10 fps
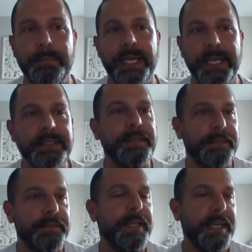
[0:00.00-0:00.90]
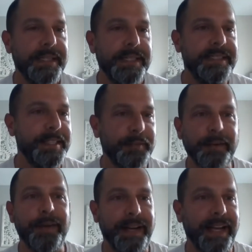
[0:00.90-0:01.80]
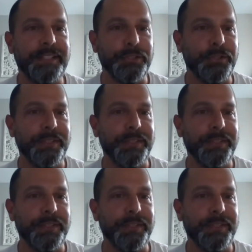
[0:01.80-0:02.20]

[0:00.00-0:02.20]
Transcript: because of the different financial